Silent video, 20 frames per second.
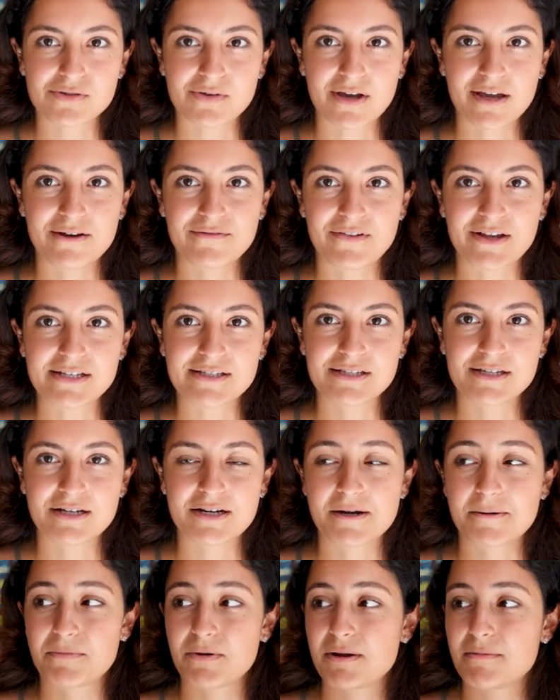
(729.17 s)
so I invested
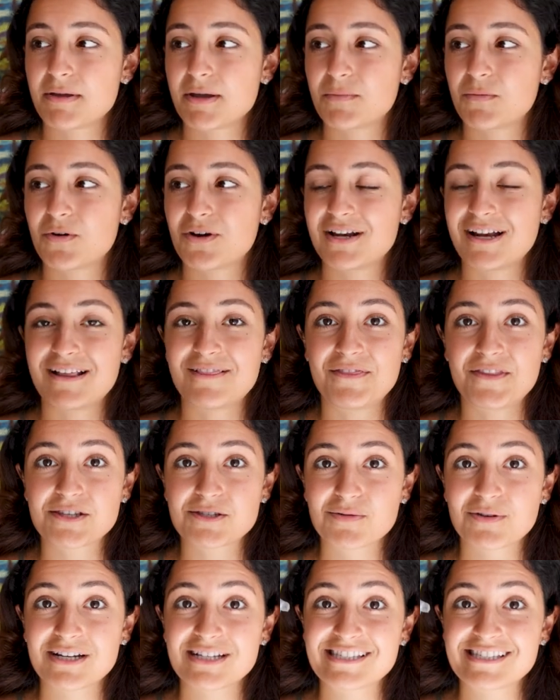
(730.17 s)
in a premium one, and
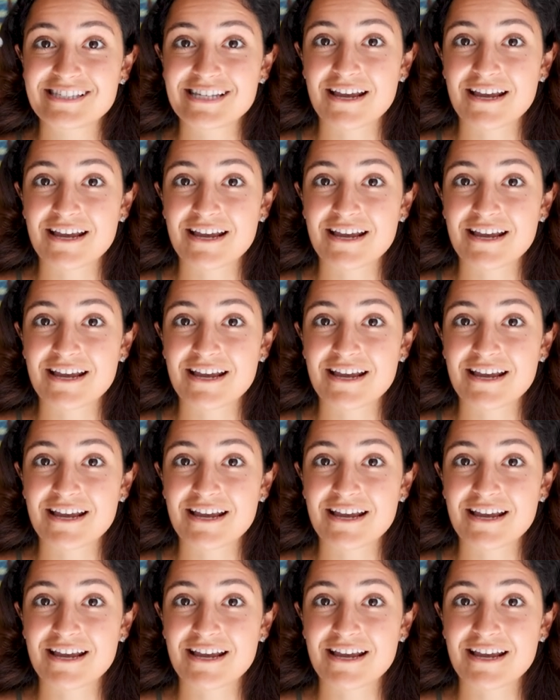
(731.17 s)
this one has